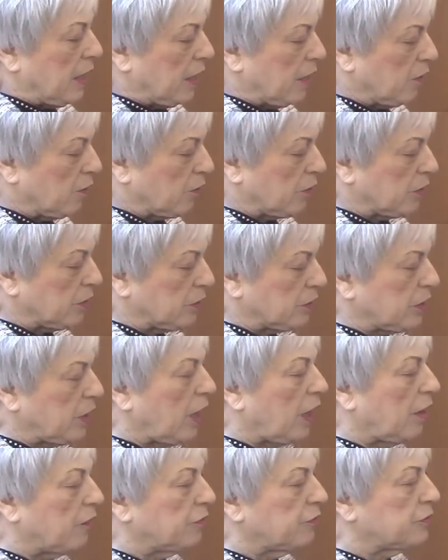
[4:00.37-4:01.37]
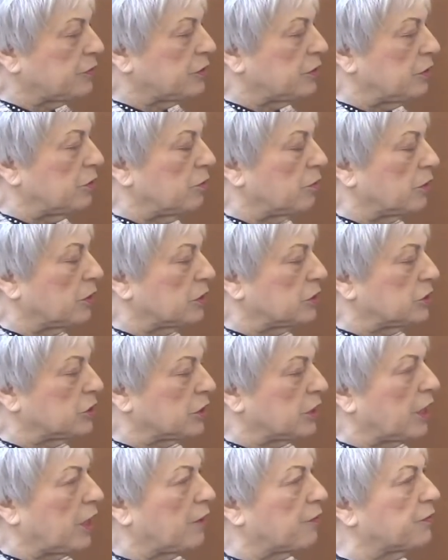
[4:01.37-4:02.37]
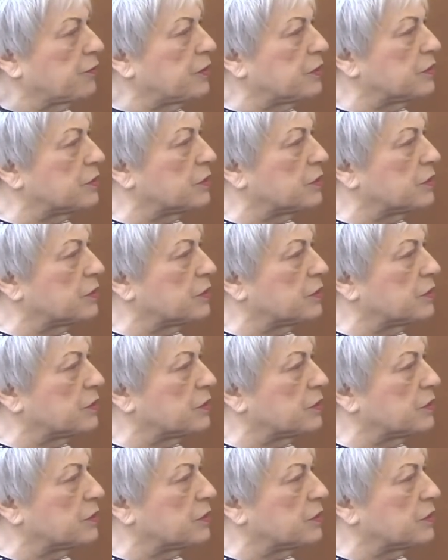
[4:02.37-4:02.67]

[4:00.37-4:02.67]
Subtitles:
in order to cuff the